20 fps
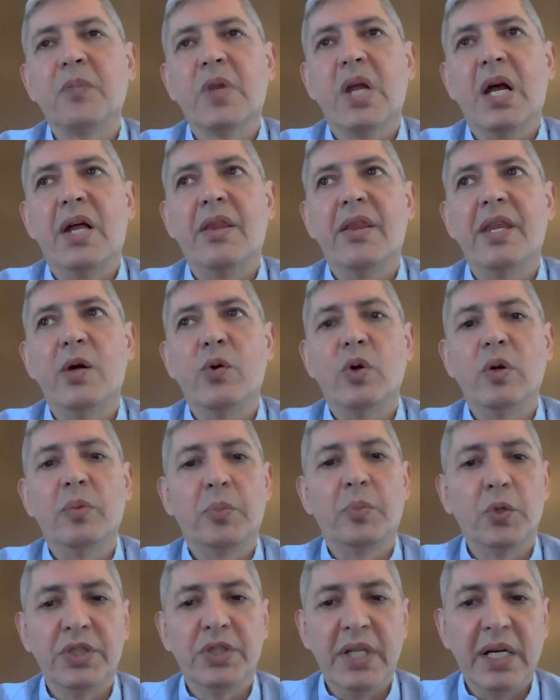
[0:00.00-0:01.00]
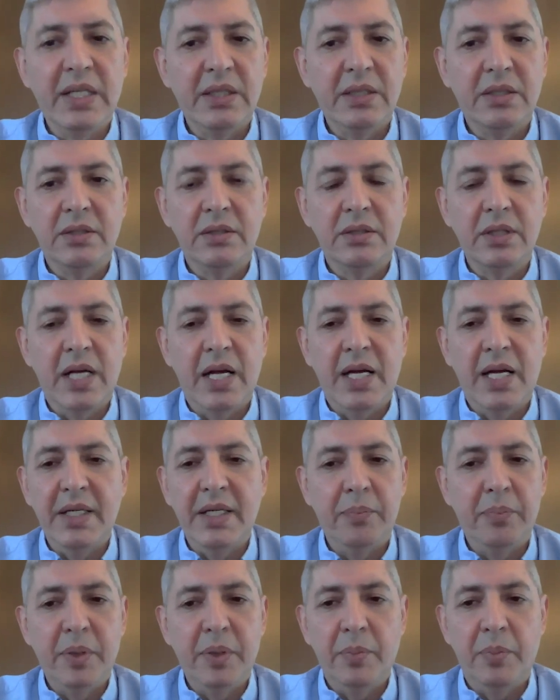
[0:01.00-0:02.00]
and they will protect
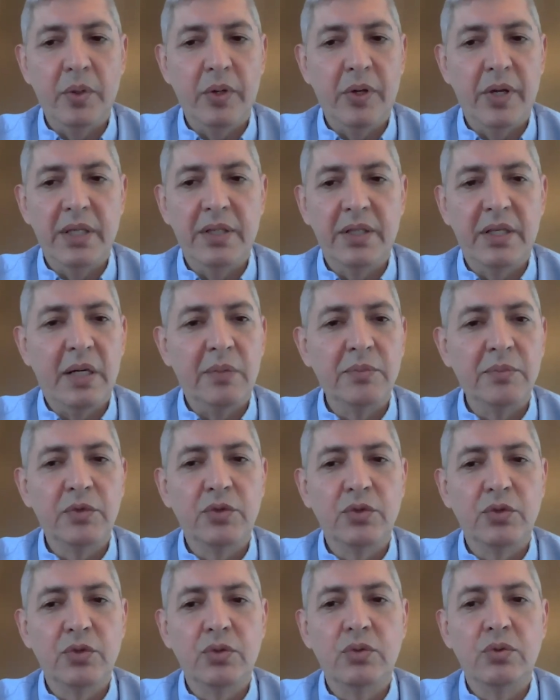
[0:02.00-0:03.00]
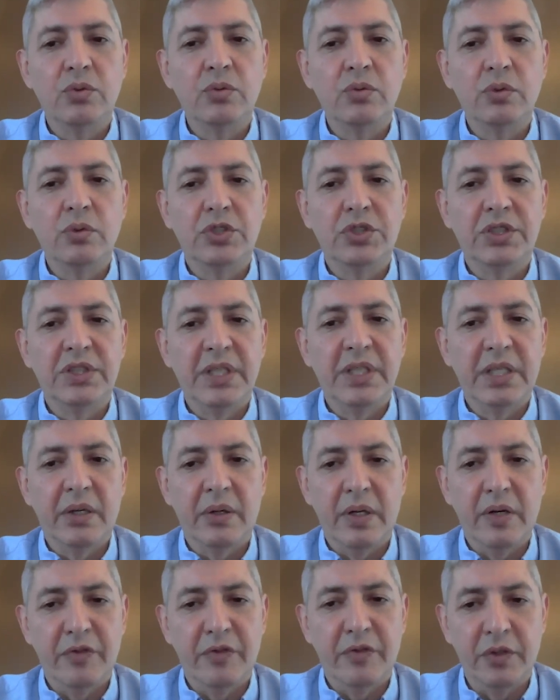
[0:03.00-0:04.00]
any people that come to seek a
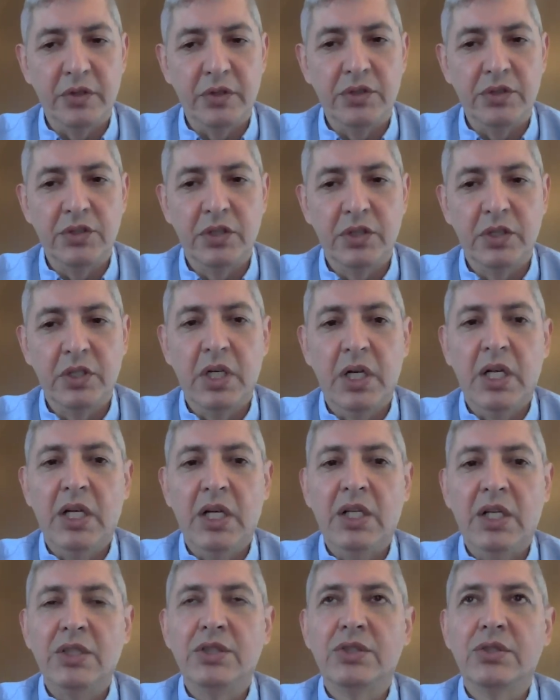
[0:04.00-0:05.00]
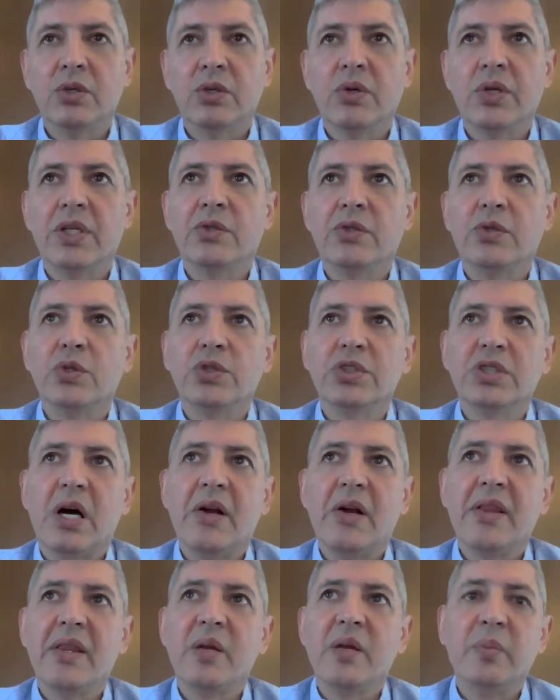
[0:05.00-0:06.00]
refuge. So the Druze
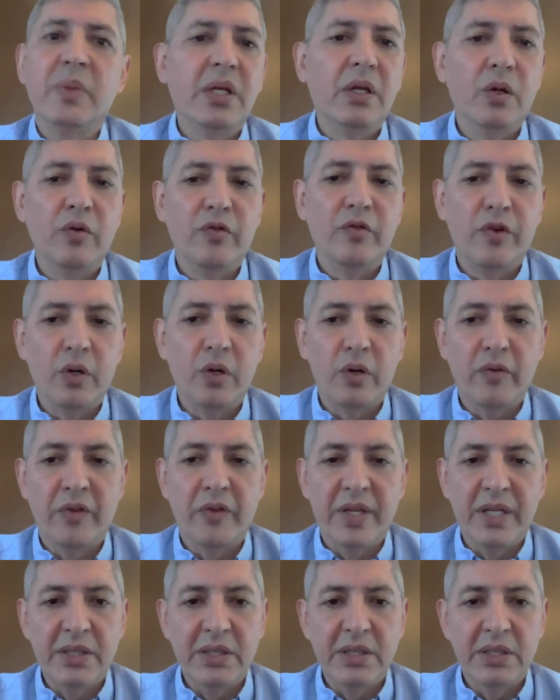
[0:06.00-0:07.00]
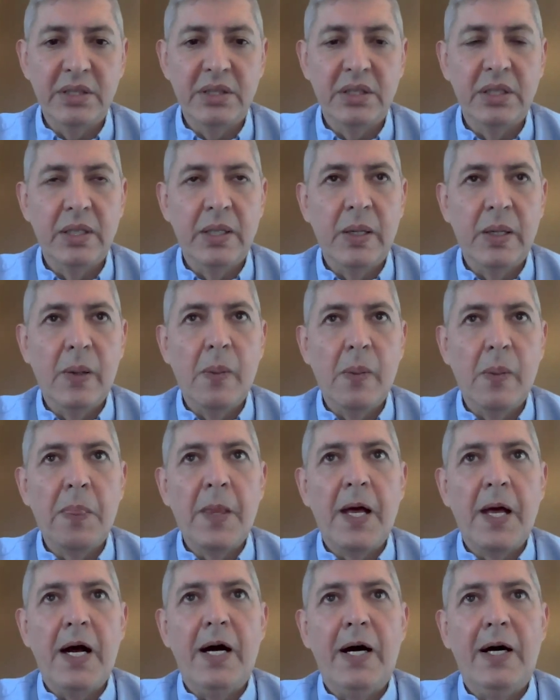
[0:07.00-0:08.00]
are in the middle of all of this,
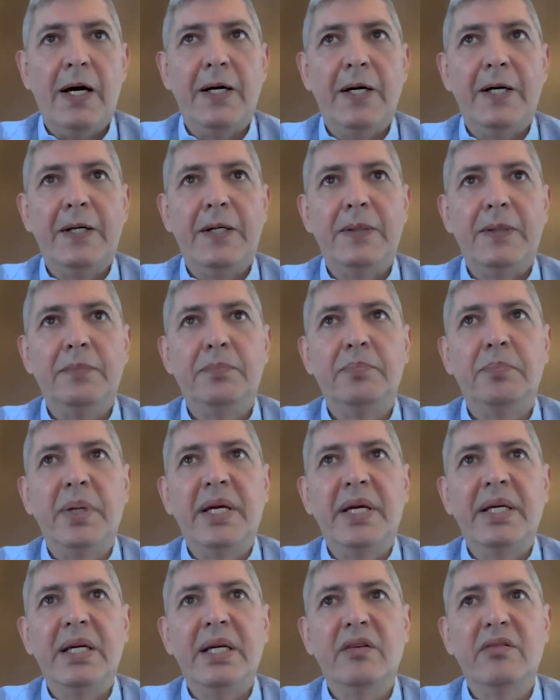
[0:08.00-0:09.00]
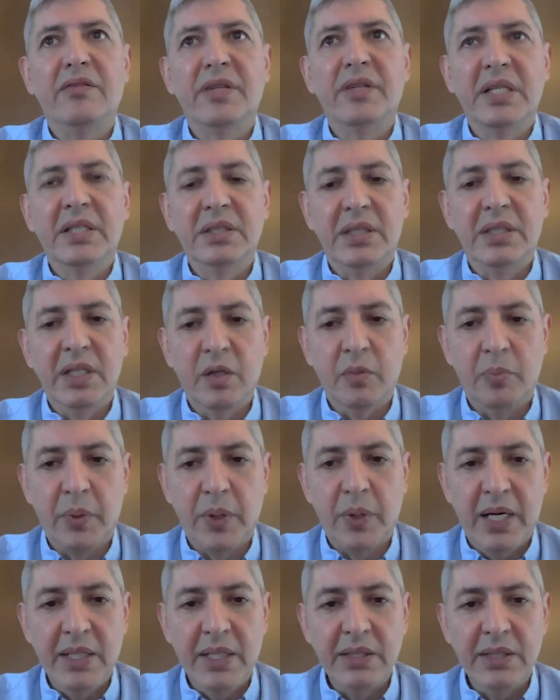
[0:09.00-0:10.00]
paying a very dear
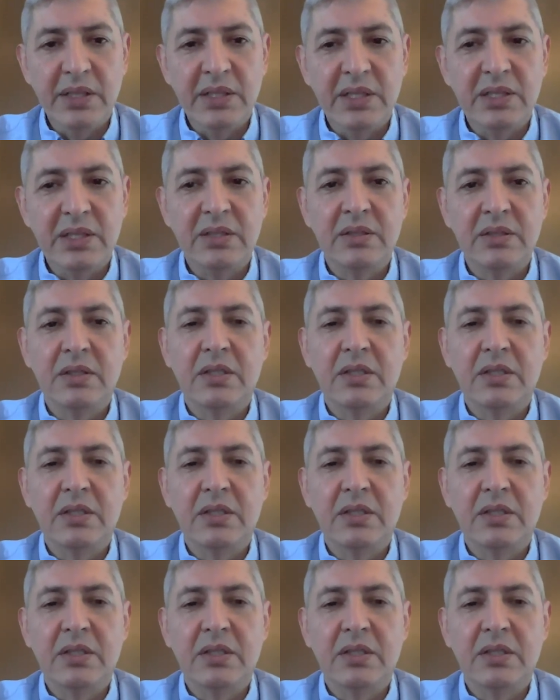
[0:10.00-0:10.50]
price